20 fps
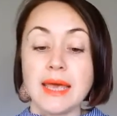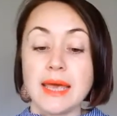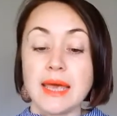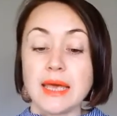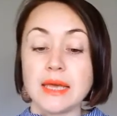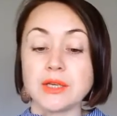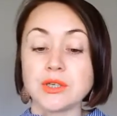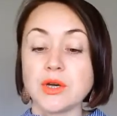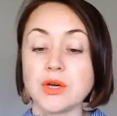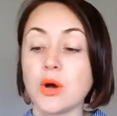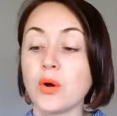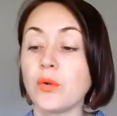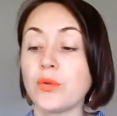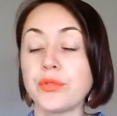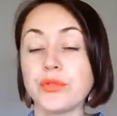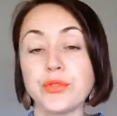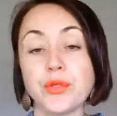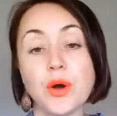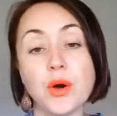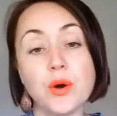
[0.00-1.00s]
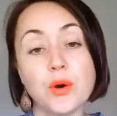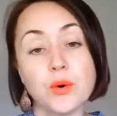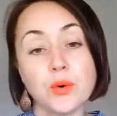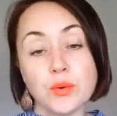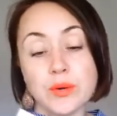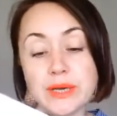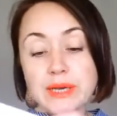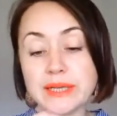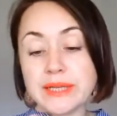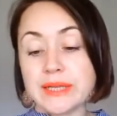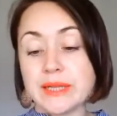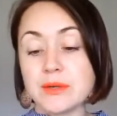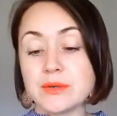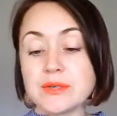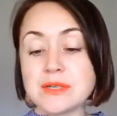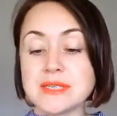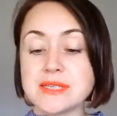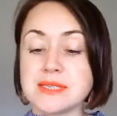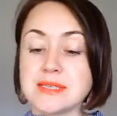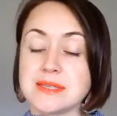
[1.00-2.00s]
And although it
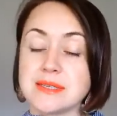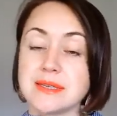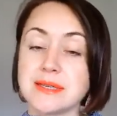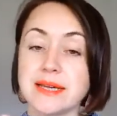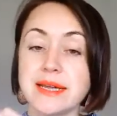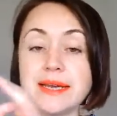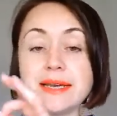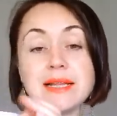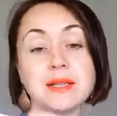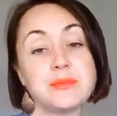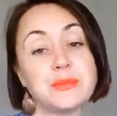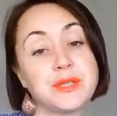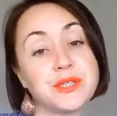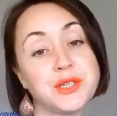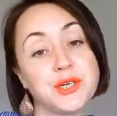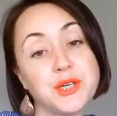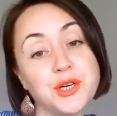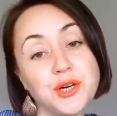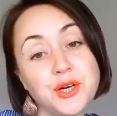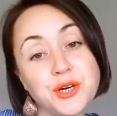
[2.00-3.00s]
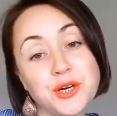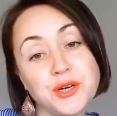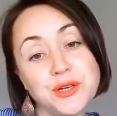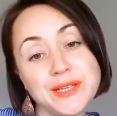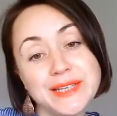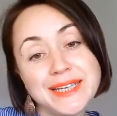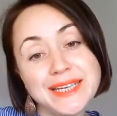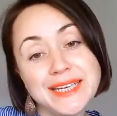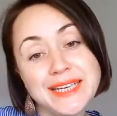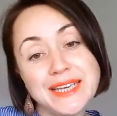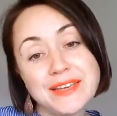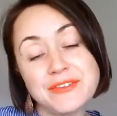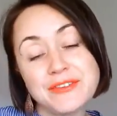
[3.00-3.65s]
looks a little bit girly,